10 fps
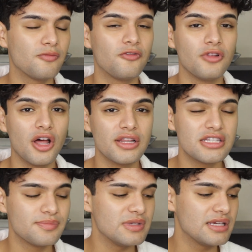
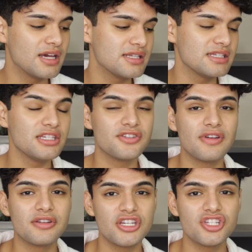flawless because each
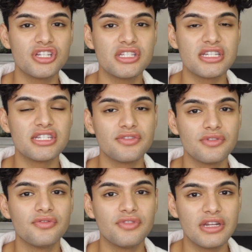foundation is a
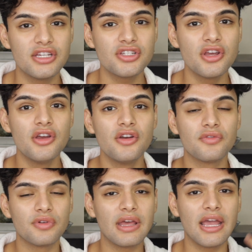different finish
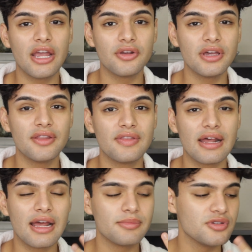for the area
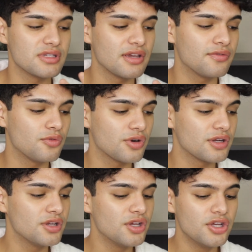that I'm using it
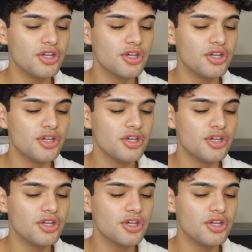for.